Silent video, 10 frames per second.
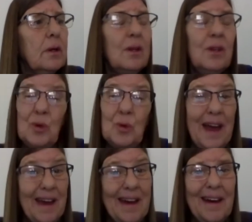You
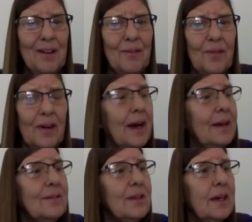have? I
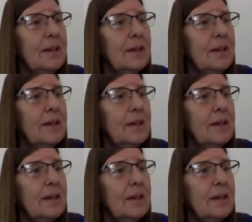said.